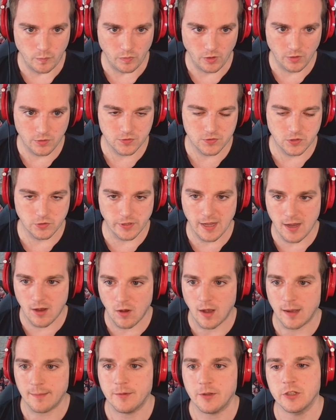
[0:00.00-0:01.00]
So now
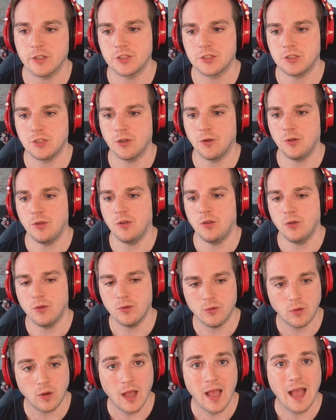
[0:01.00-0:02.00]
I'm going to show
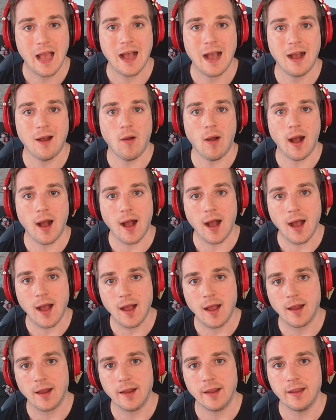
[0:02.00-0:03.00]
you how
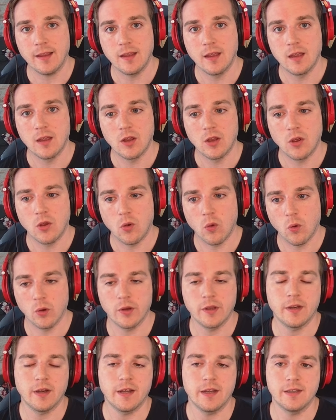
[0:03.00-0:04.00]
I
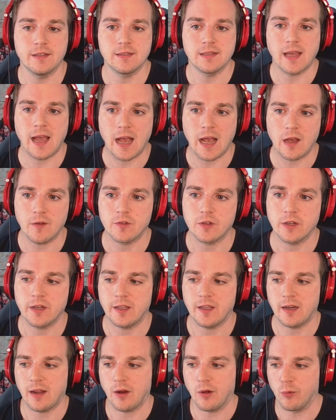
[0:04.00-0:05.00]
organize after I
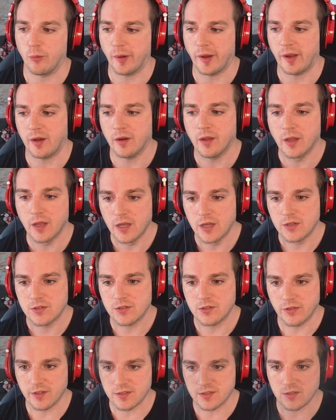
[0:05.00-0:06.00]
get out of raid.
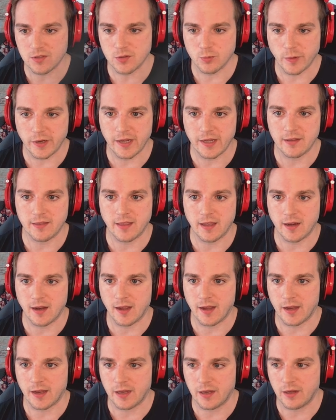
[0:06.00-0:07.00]
So this is a raid that
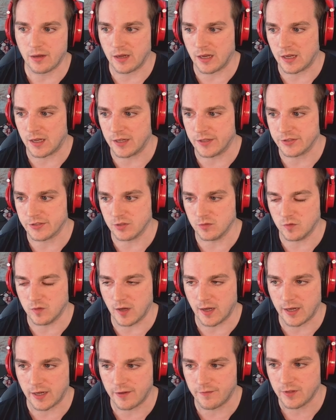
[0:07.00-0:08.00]
I
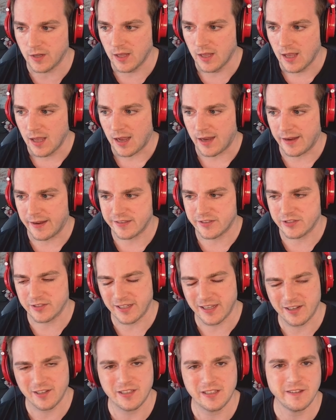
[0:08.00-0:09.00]
survived. I actually
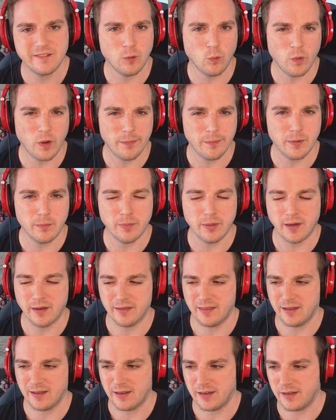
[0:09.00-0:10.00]
had a different weapon, but I
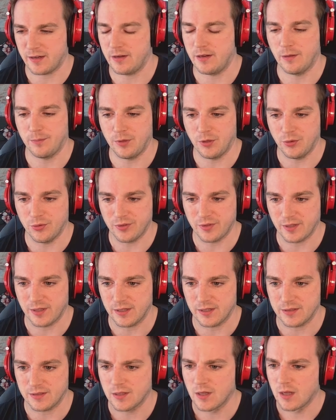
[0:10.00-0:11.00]
think I ended up using
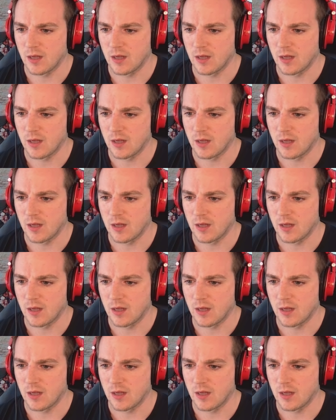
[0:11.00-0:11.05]
it